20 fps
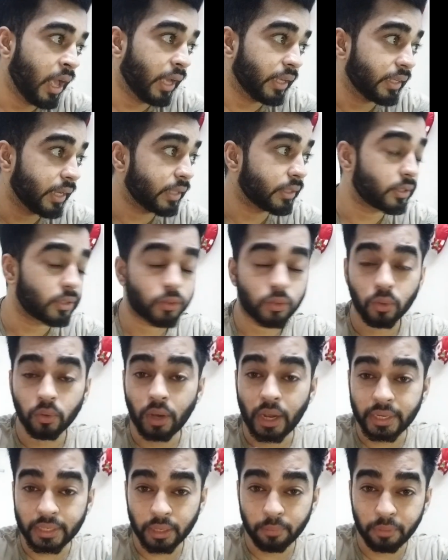Yes, so
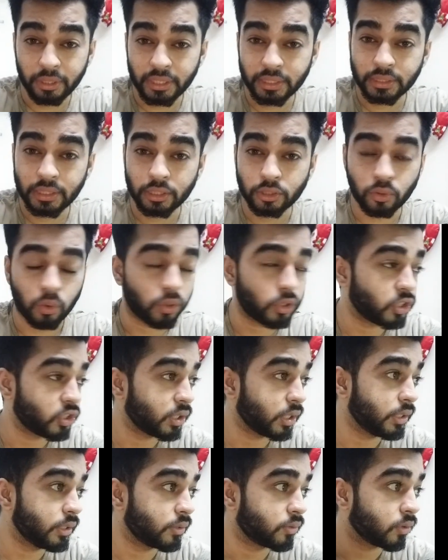I completed this
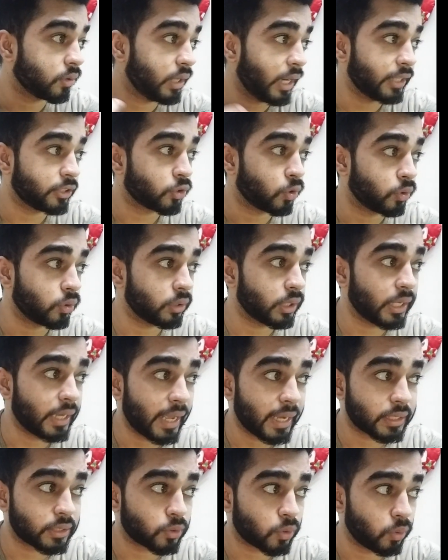question. So let's go to the
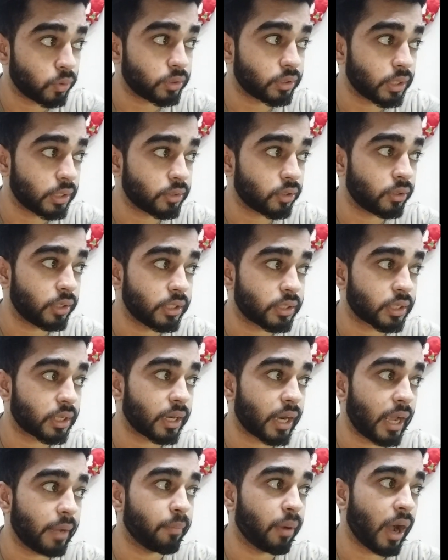next question. So
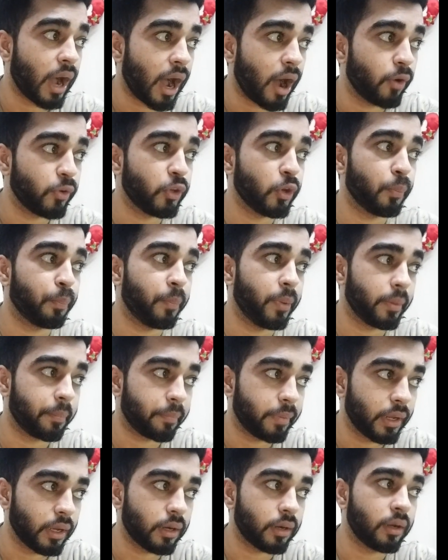describe how you
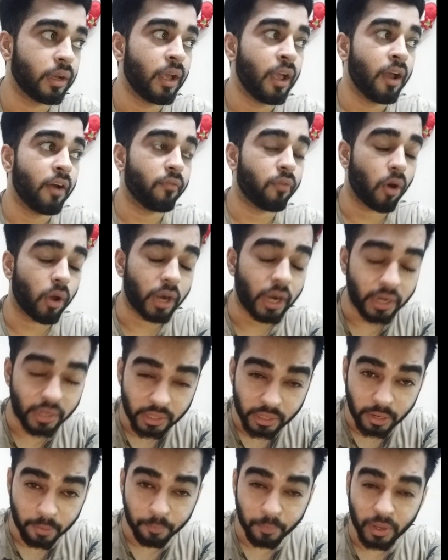prepare for a
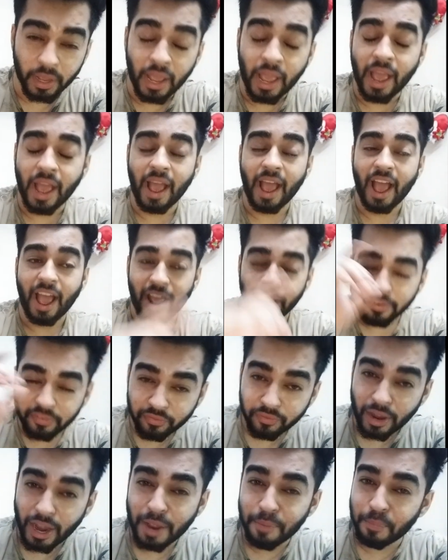trip.
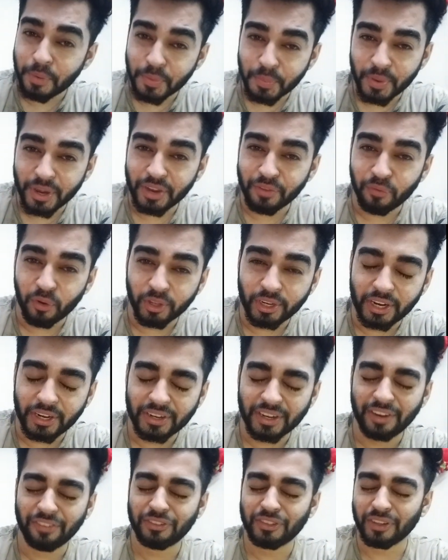If I am preparing for a
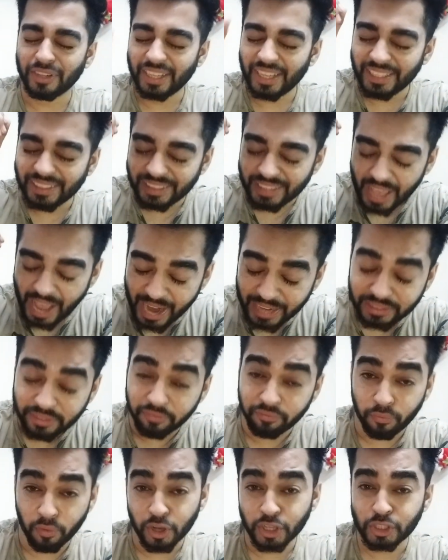trip, so at the
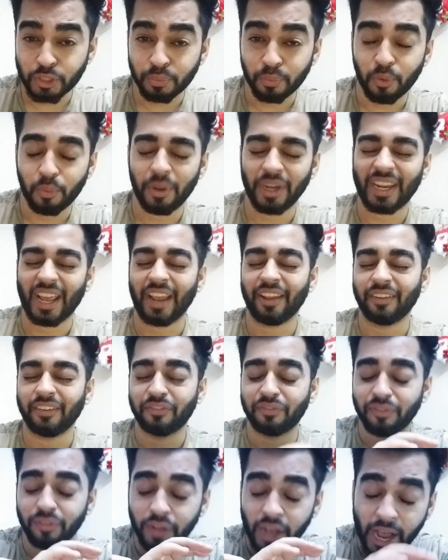first moment I
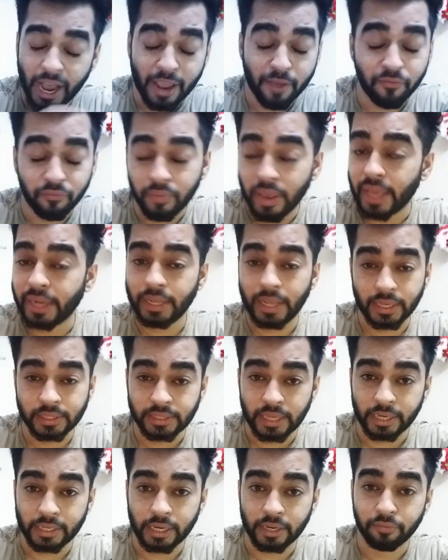am very
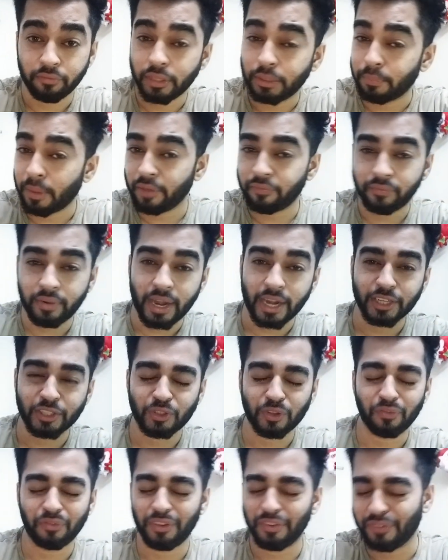excited with my friends,
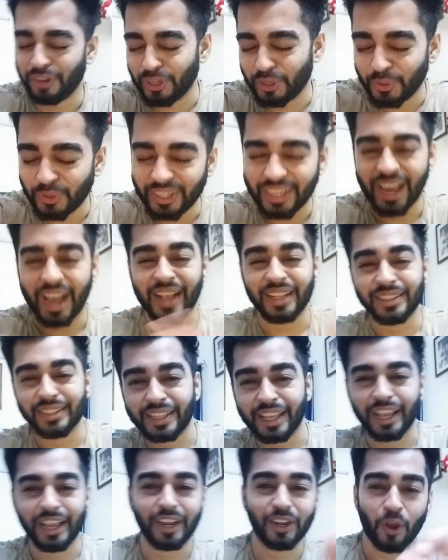so we will do
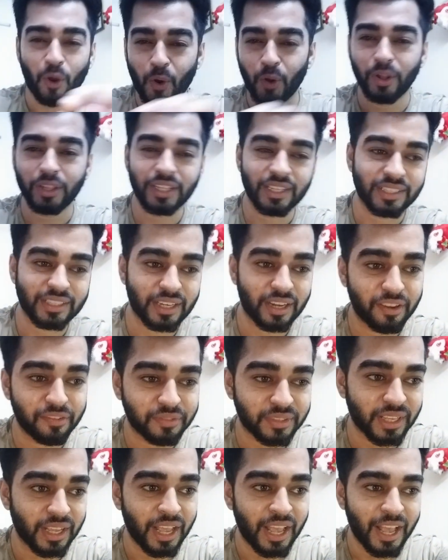dancing and all the
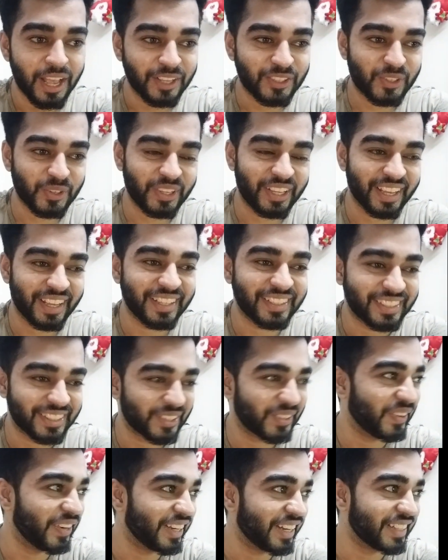stuff. So yes,
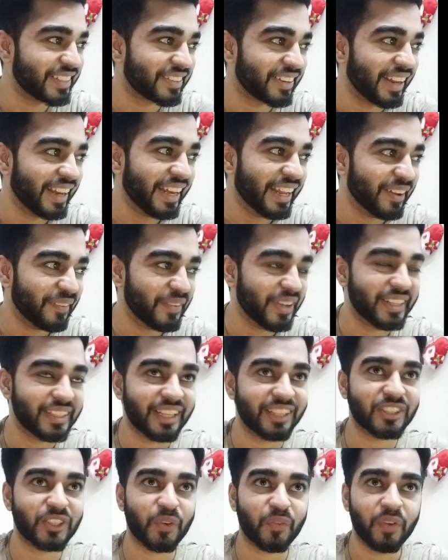so it is really
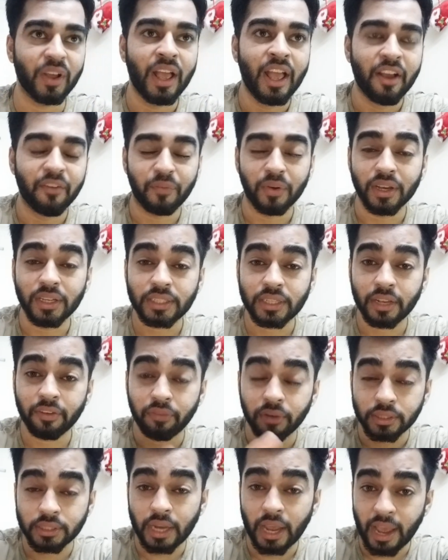amazing. So first
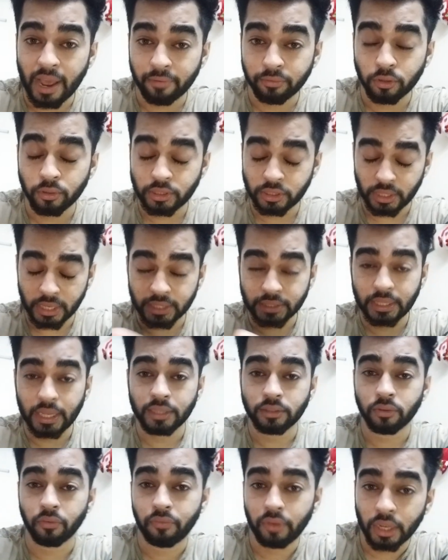I have to check
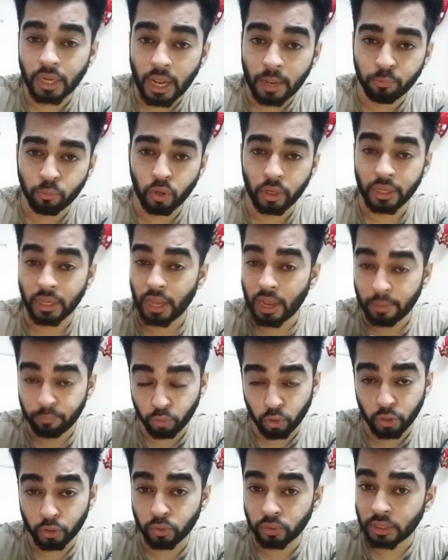that, so where I'm going
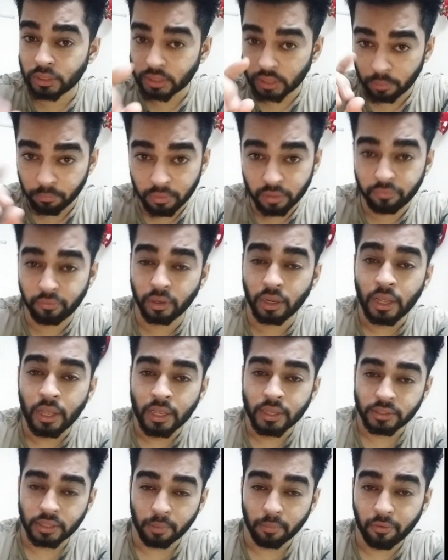to the summer
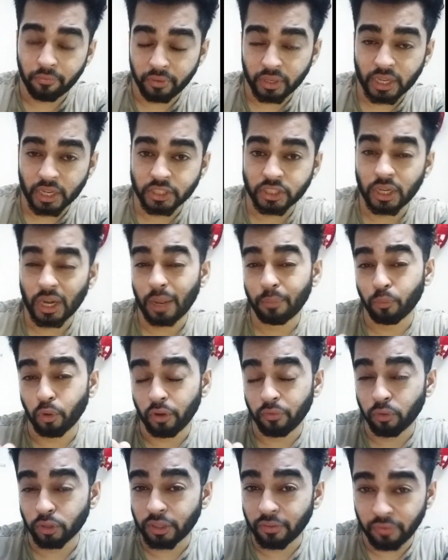vacation, I'm
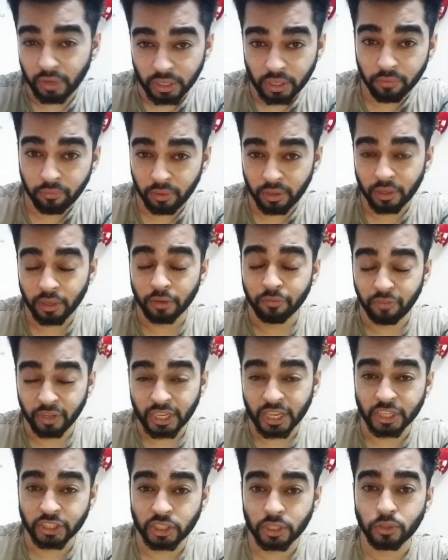going for the winter
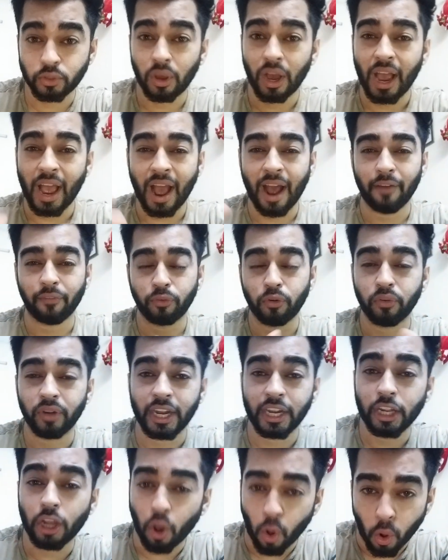vacation, so I have to
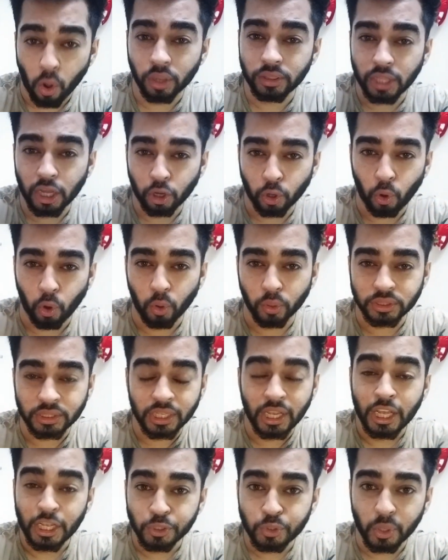ready all the clothes.
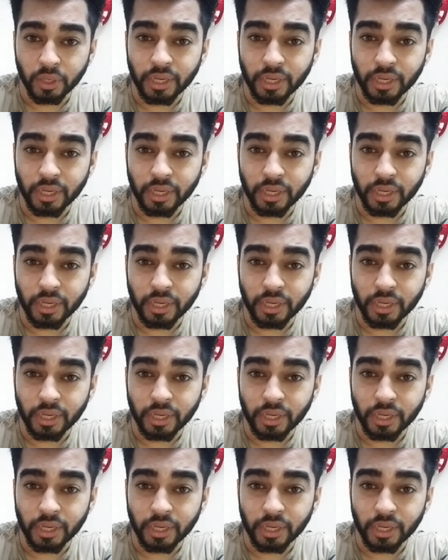So